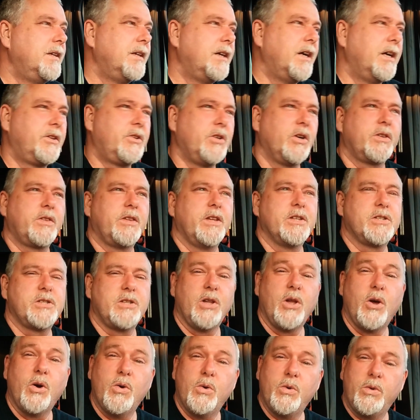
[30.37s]
I took this
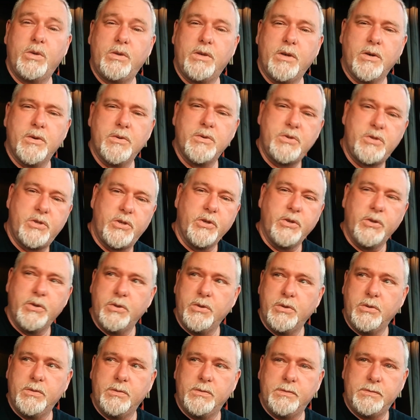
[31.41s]
load, goes
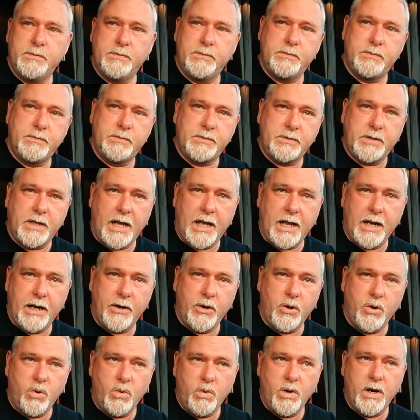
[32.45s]
to kind of
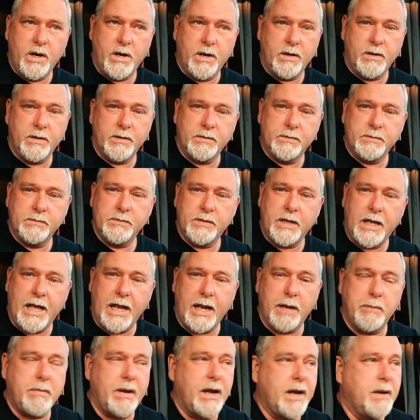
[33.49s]
nowhere,
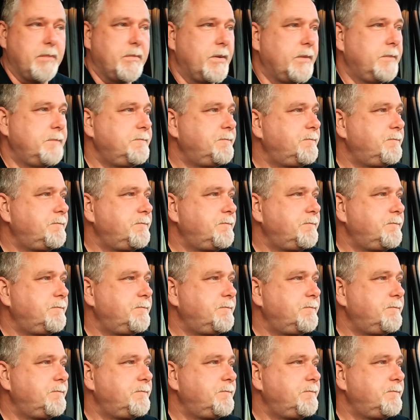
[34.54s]
Alabama,